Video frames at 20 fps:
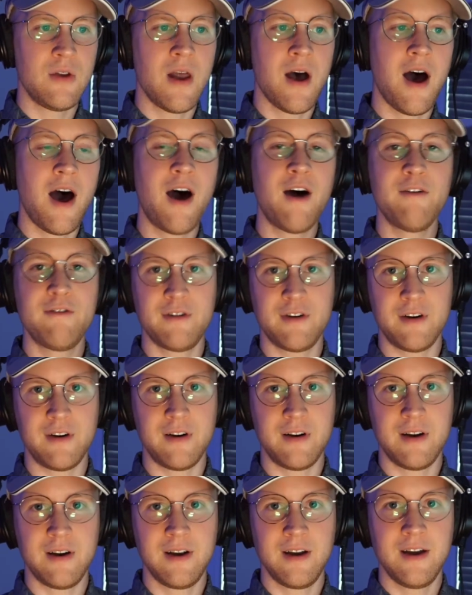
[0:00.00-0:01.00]

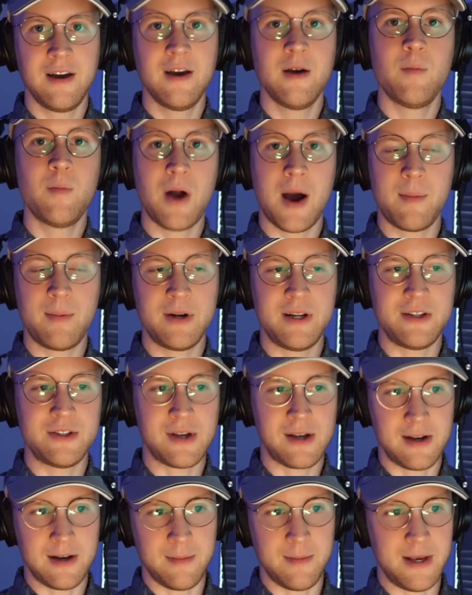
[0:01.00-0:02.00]
hover properties are
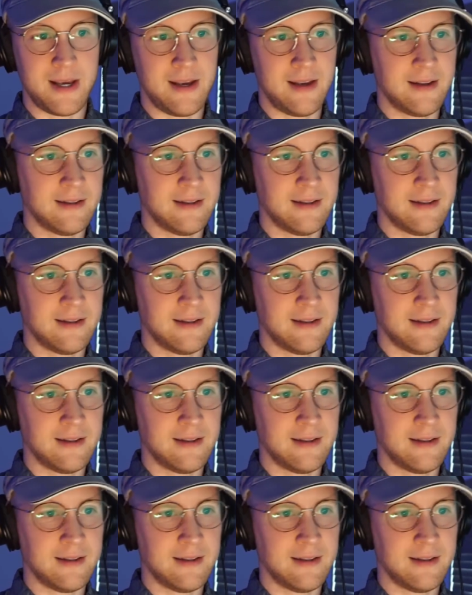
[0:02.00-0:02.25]
going to be.